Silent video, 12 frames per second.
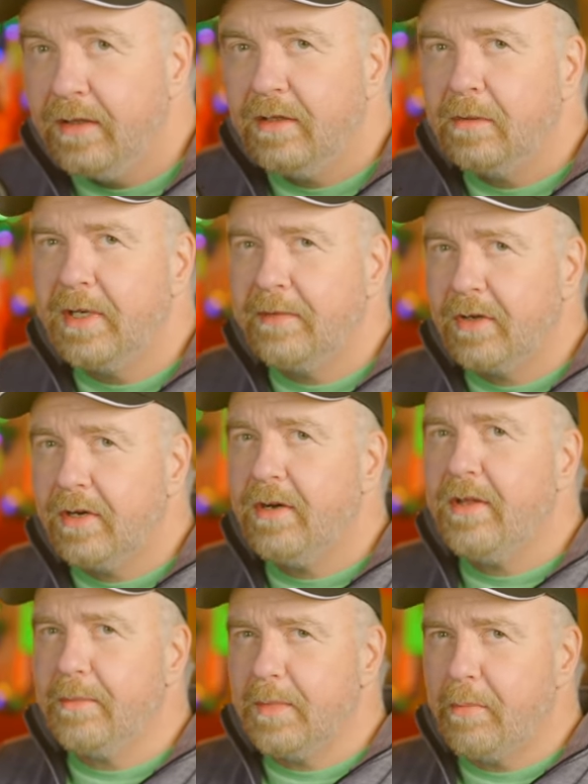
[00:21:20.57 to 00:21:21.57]
Nobody ever
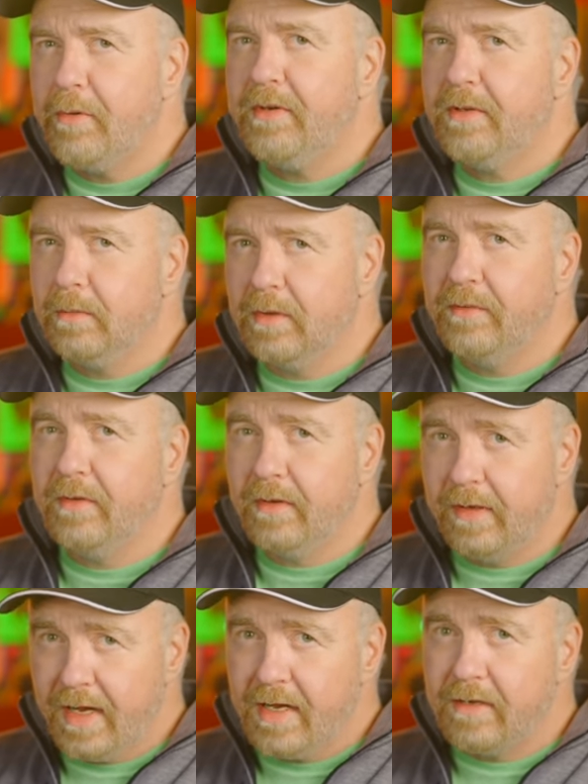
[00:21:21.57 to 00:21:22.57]
called them a pointer before.
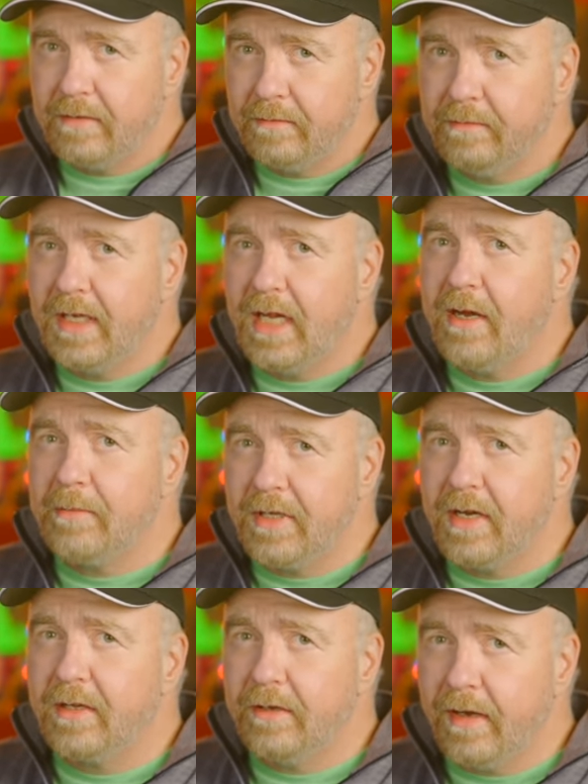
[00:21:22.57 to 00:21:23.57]
Now, now I'm
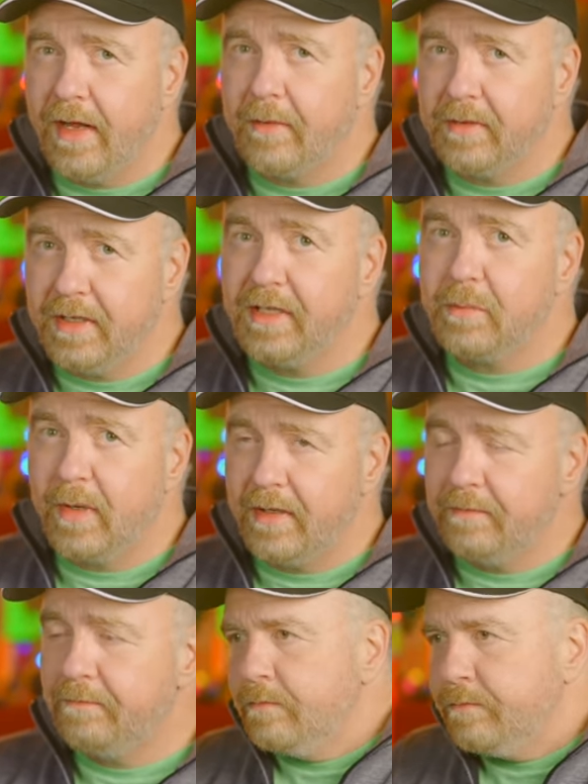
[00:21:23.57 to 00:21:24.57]
talking your language. That's why.
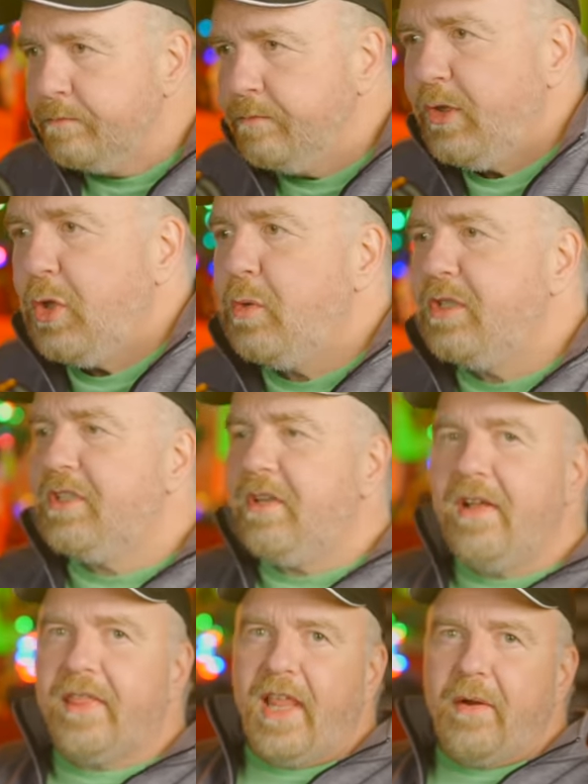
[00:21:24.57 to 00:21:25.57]
You just
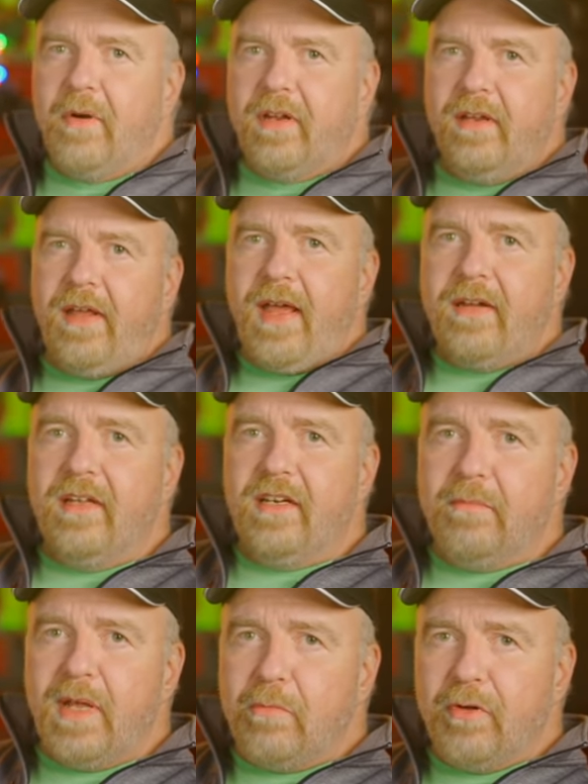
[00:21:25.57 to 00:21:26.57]
thought they were
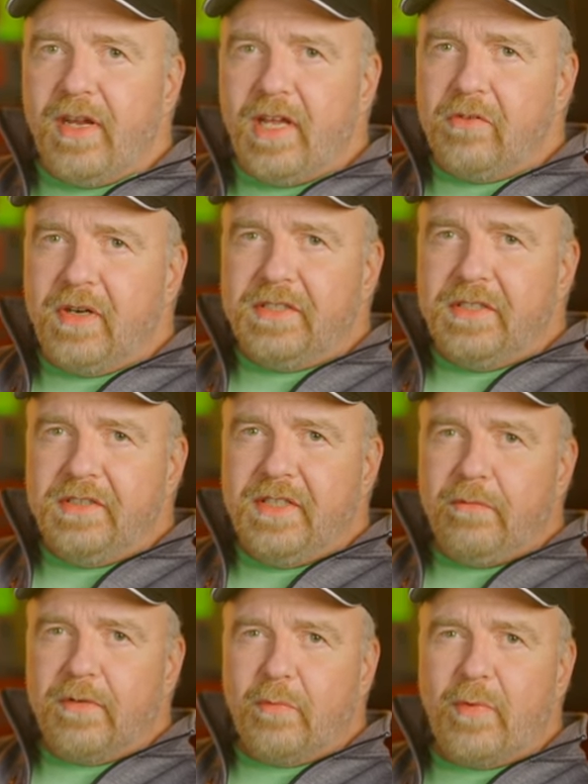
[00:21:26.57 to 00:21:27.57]
concatenated memory addresses
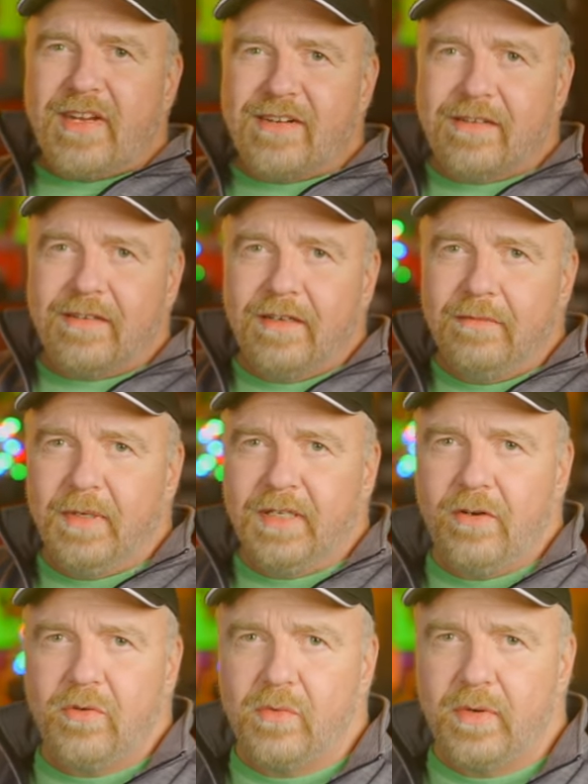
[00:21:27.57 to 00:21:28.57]
that were weird, but
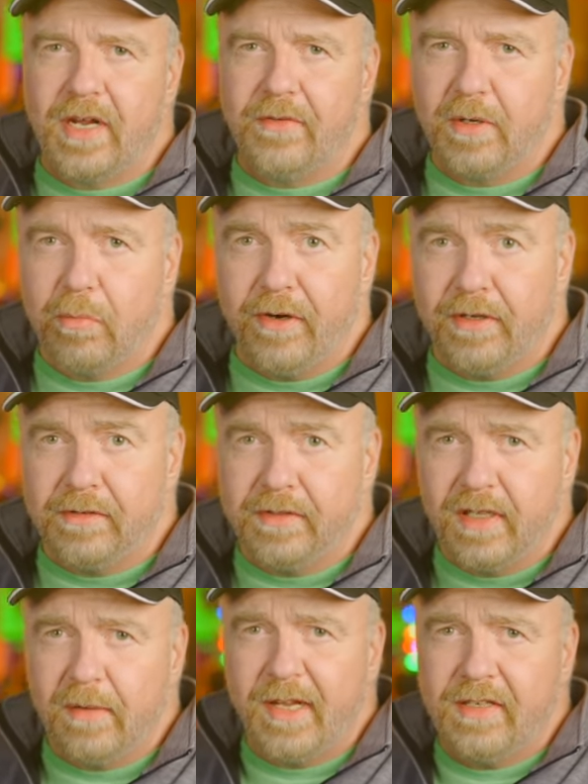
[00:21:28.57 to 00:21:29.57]
no, now they're pointers
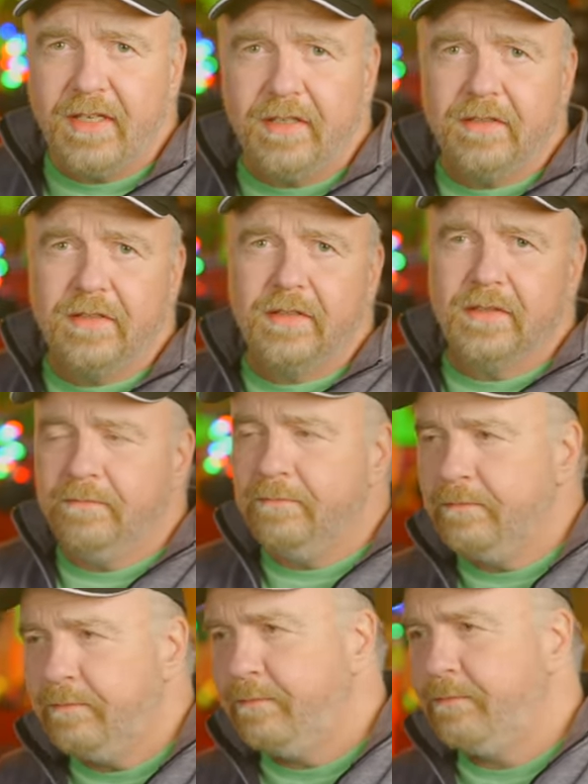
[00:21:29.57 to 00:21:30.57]
and they make sense.
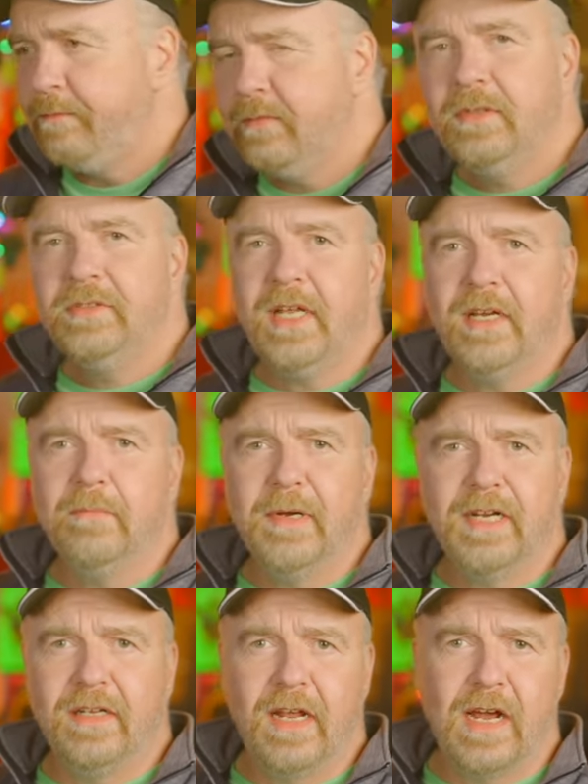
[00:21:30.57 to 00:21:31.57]
Send
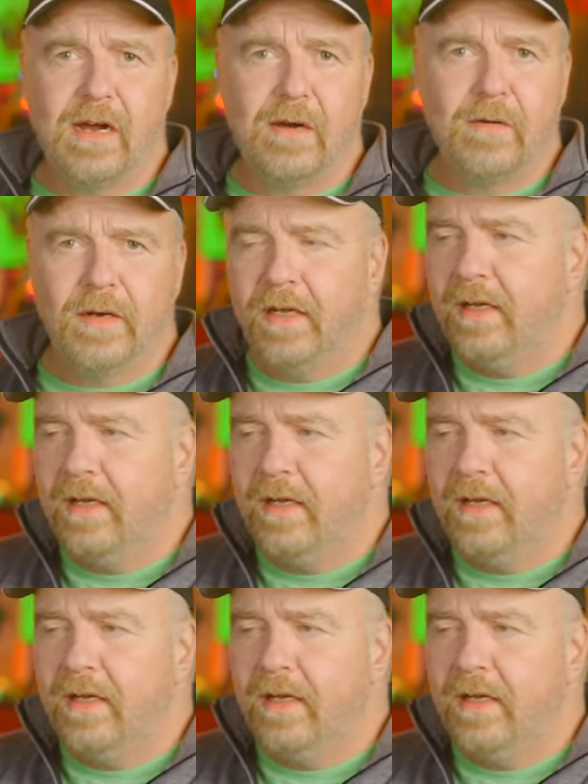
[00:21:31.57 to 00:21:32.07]
money now.